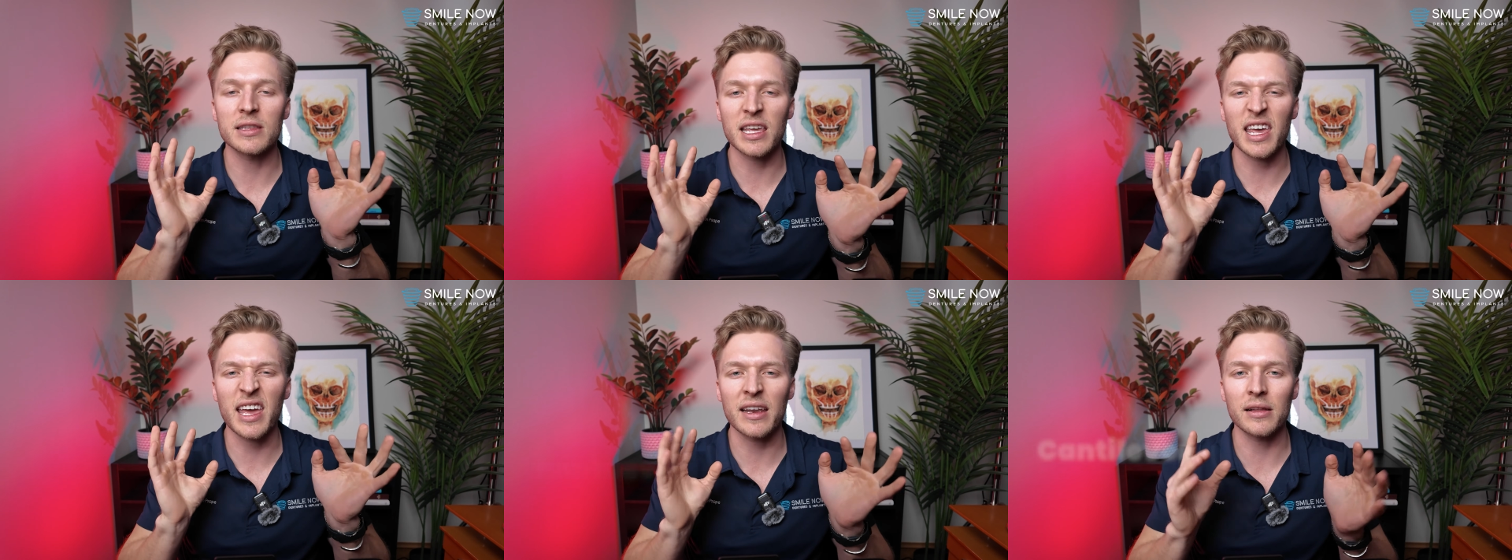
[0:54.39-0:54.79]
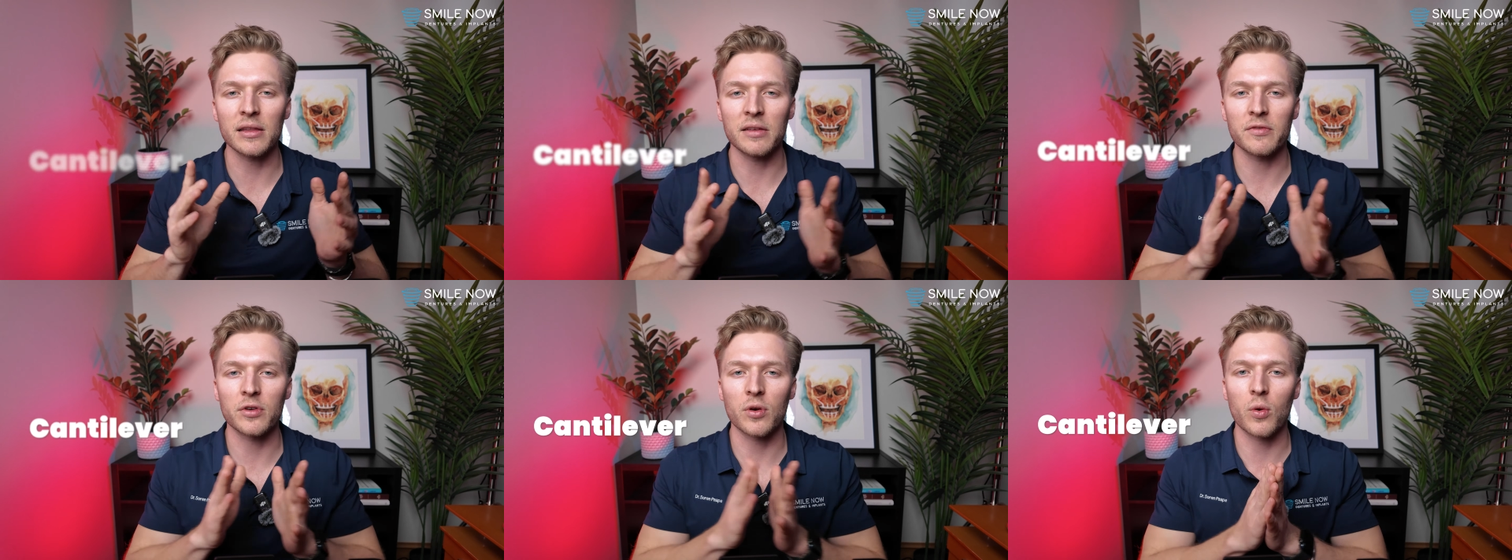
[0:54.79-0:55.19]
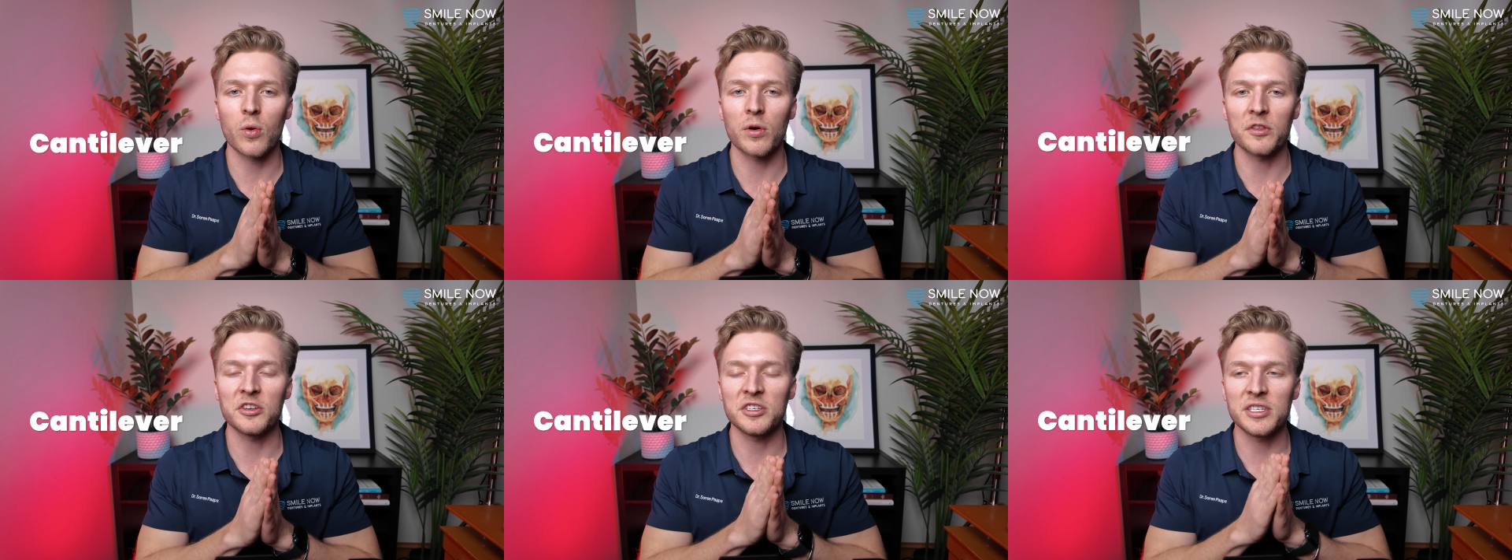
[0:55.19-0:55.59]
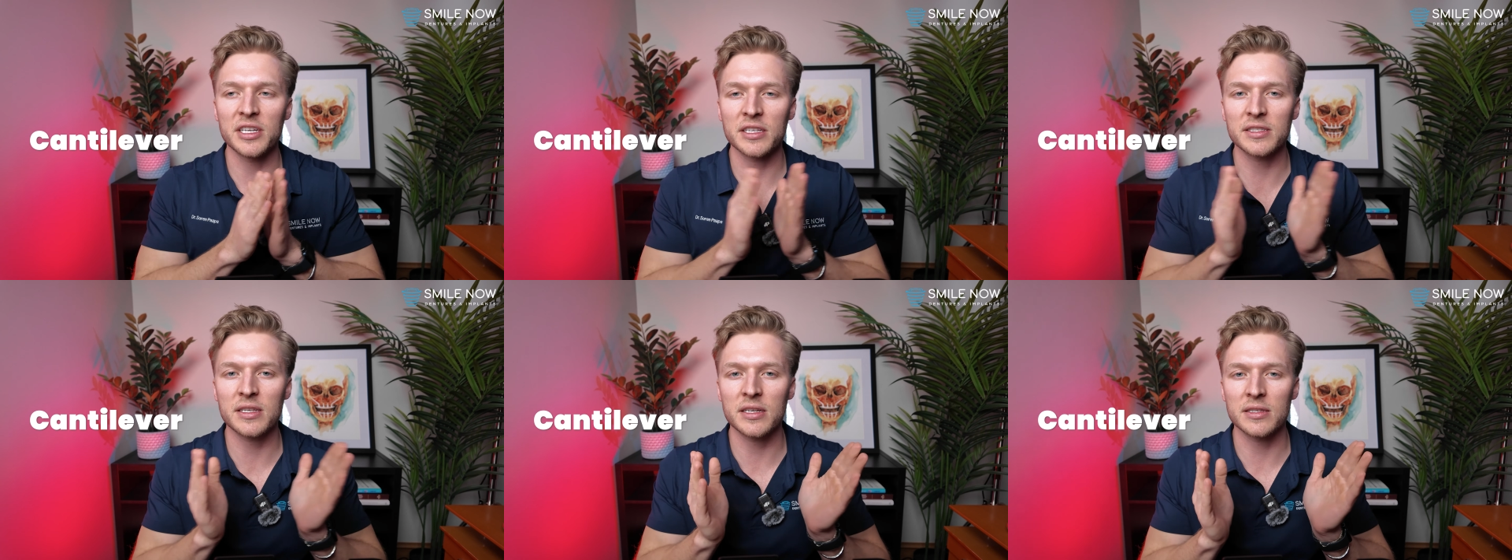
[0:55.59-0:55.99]
the cantilever or the
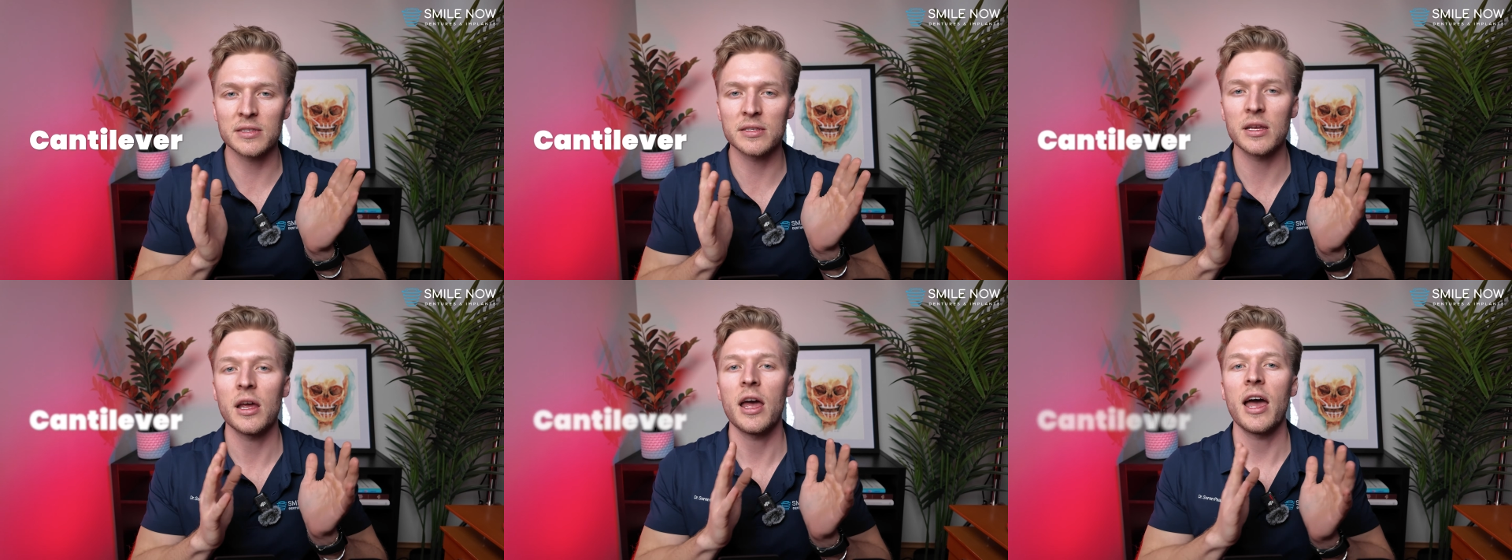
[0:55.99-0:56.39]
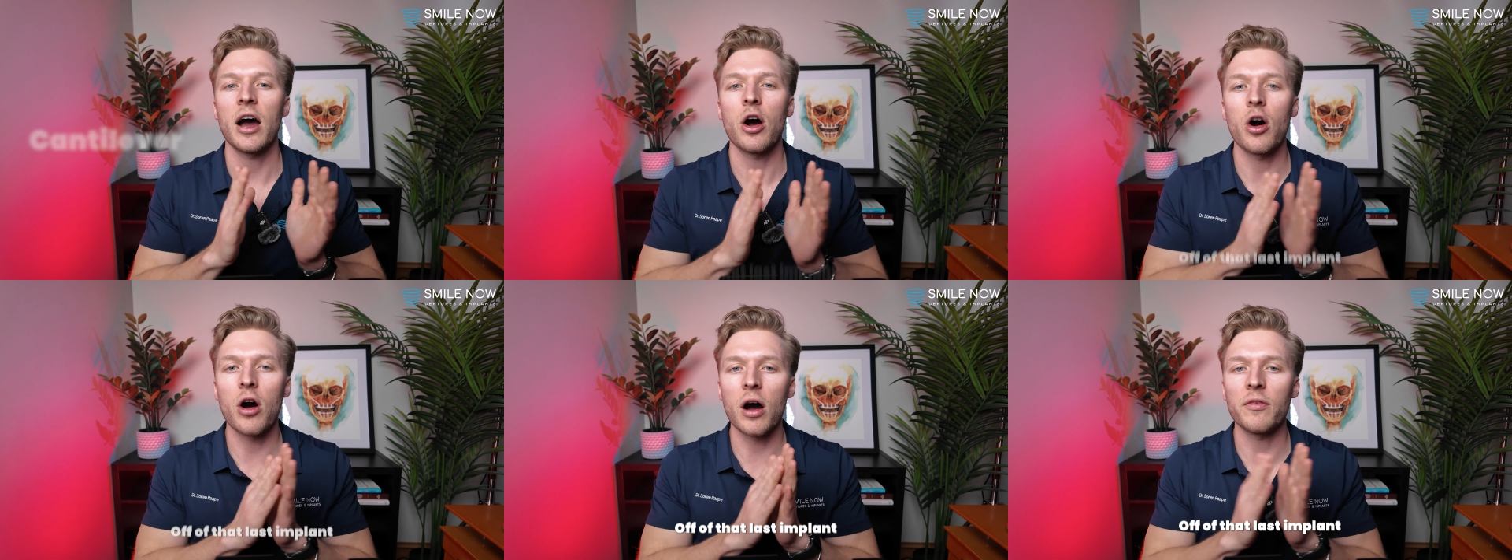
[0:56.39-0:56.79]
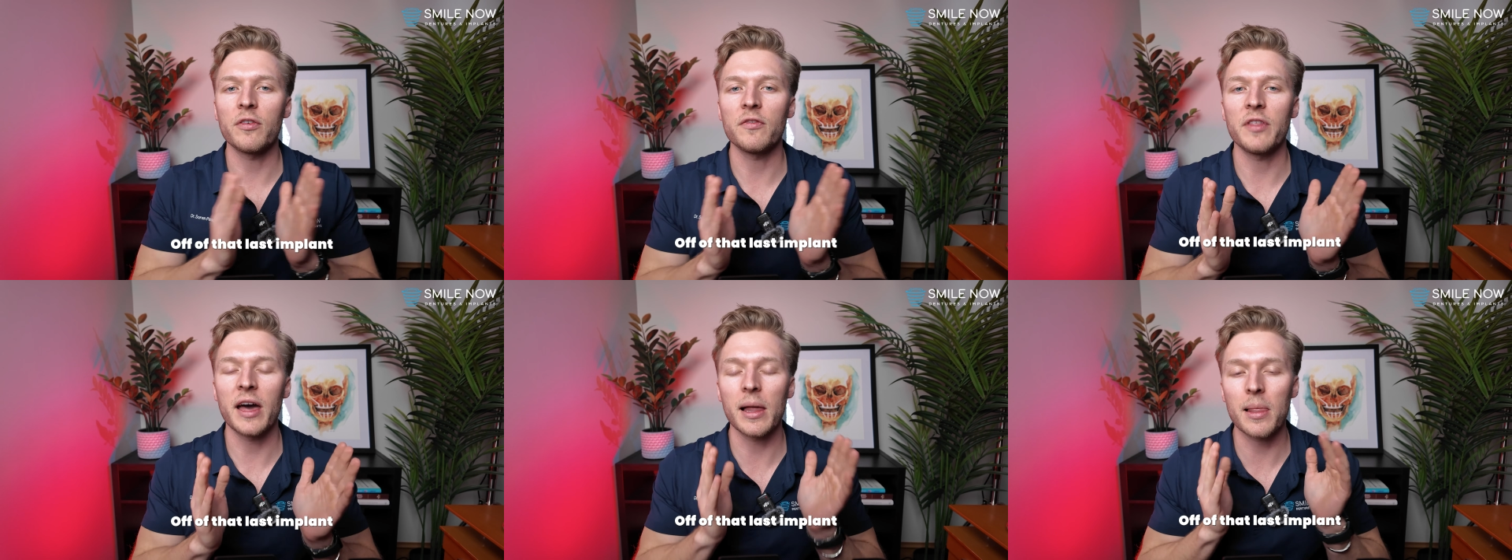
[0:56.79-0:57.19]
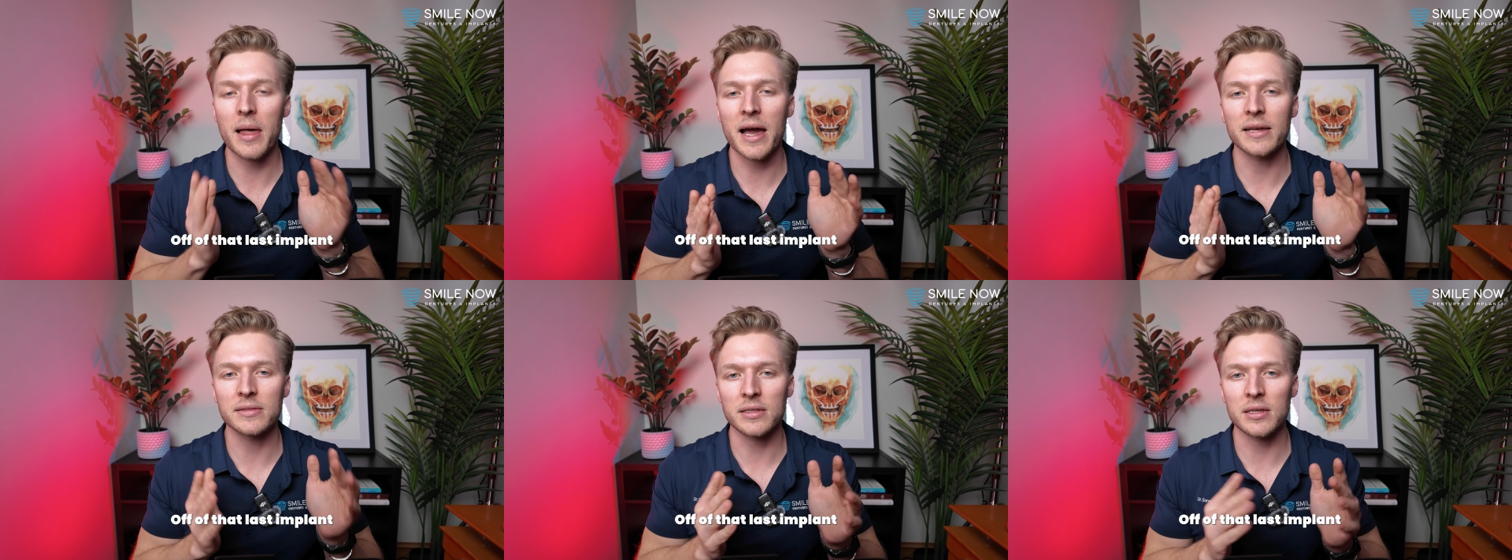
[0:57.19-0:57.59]
distance off of that
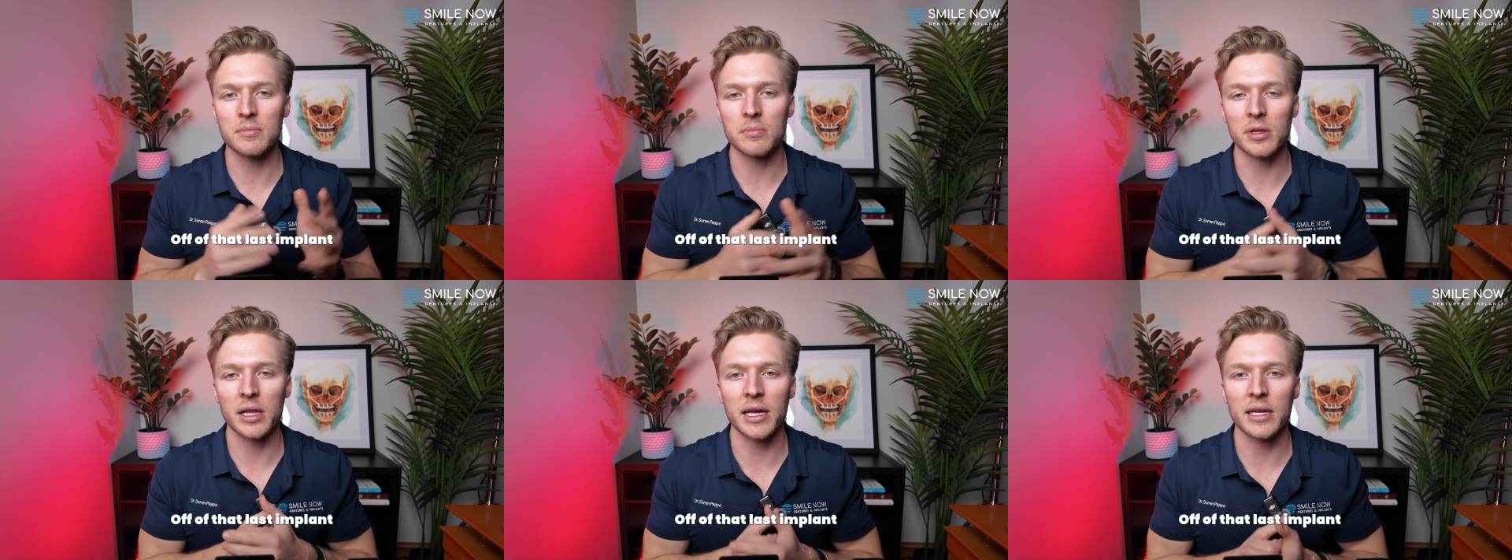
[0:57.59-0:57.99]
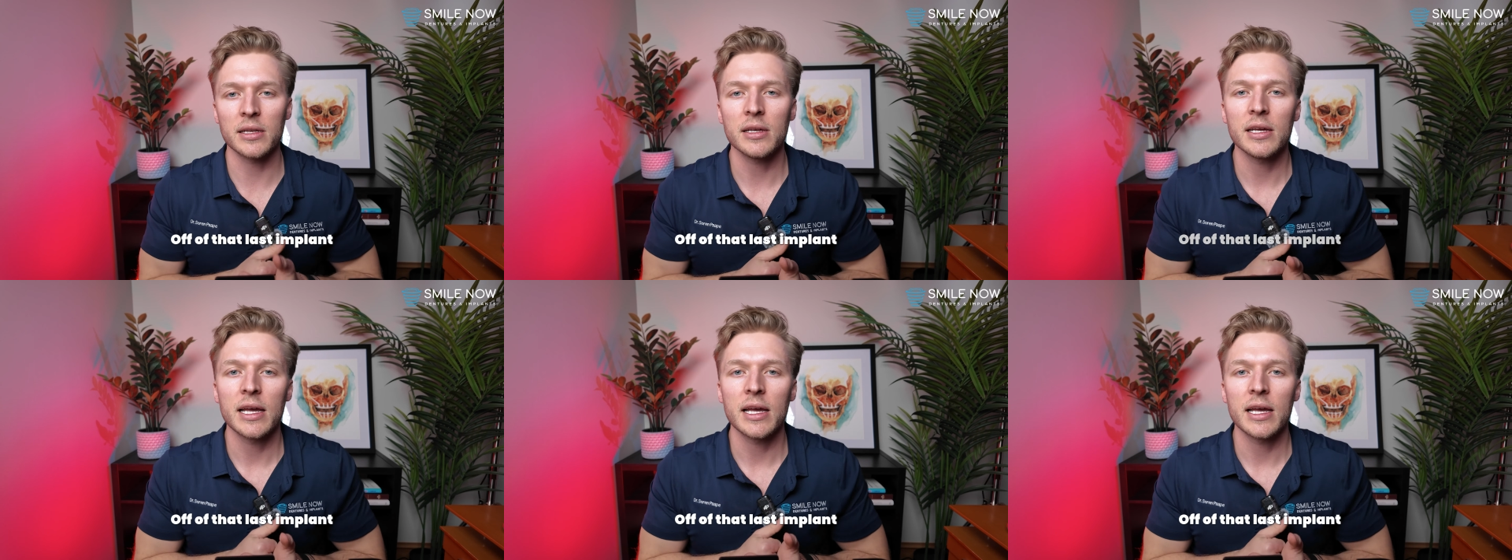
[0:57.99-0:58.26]
last implant.